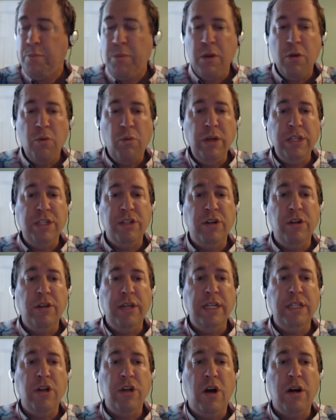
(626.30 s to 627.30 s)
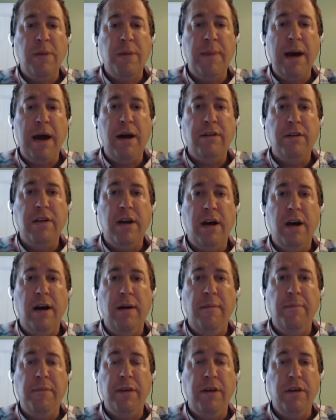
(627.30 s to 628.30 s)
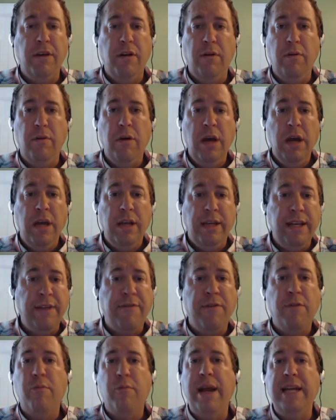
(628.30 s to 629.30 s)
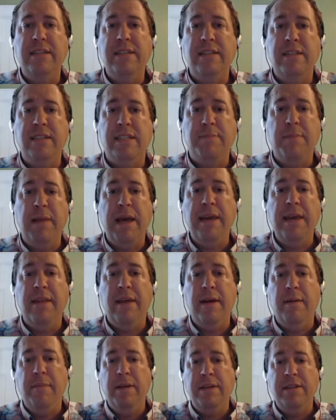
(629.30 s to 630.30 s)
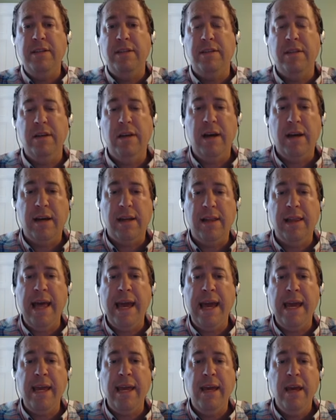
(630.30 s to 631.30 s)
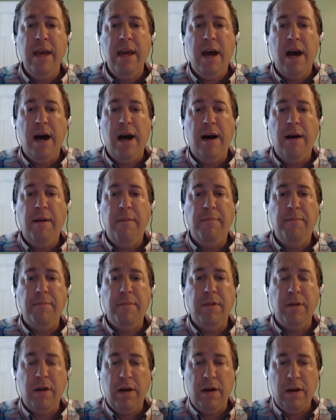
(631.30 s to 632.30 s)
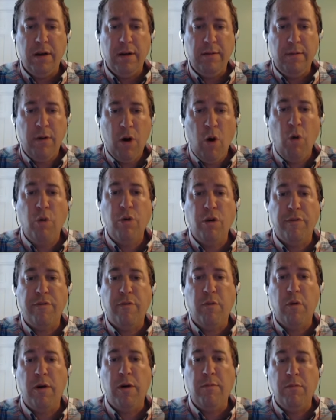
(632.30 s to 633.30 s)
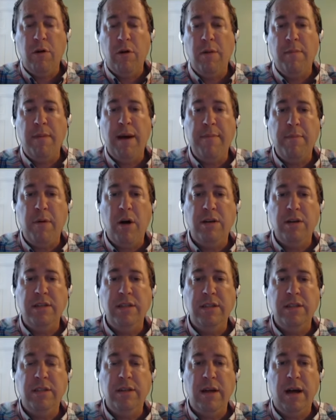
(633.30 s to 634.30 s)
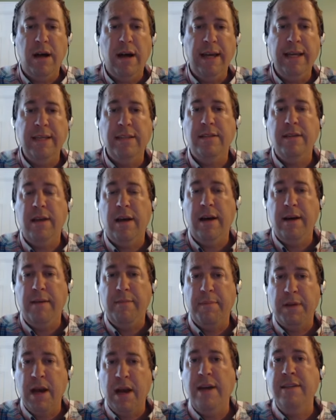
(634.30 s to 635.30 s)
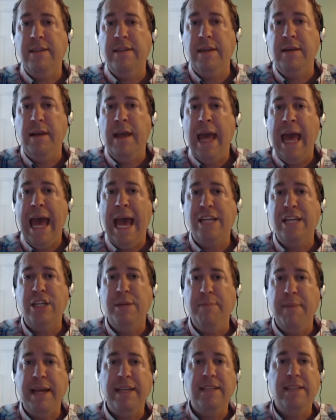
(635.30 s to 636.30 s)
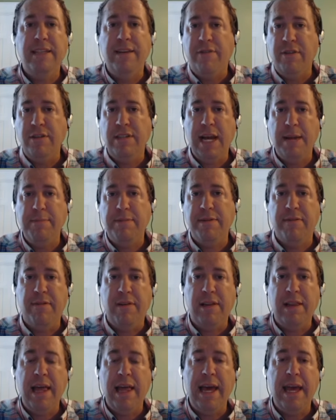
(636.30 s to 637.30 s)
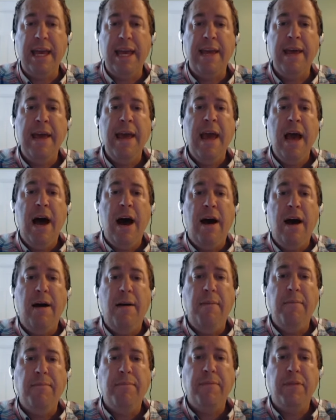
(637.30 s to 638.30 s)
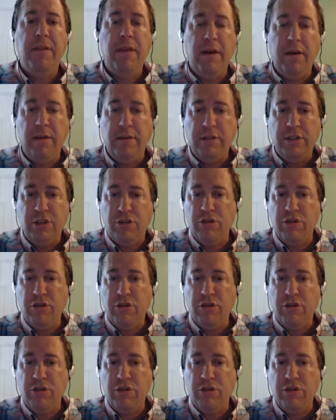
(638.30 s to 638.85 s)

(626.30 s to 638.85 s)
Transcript: We certainly talk about, different ways to display them. This is a clay holder for it. One of my bosses, his cousin, actually makes different types of clay and